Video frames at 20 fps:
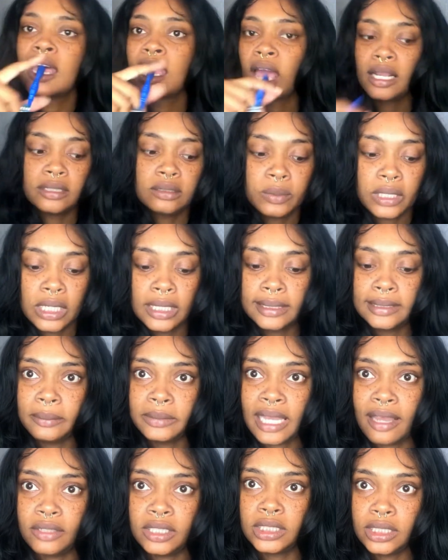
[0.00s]
in
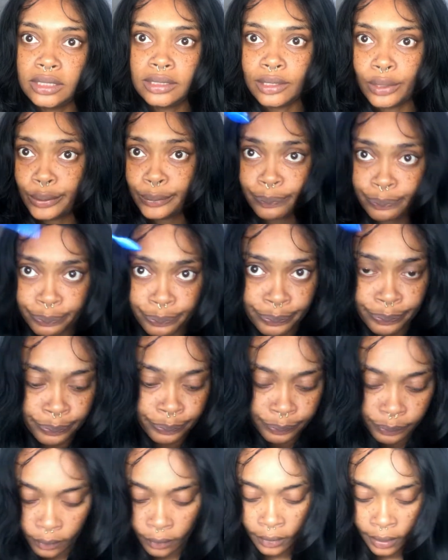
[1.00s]
time anyway.
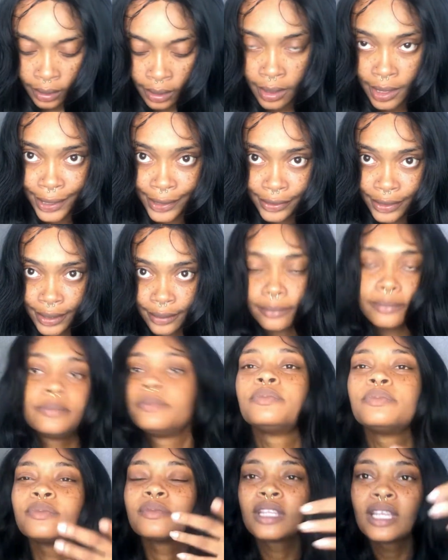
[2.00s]
So I'm gonna
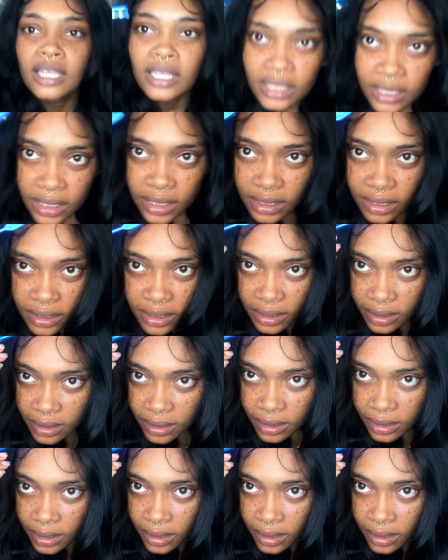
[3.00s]
continue to use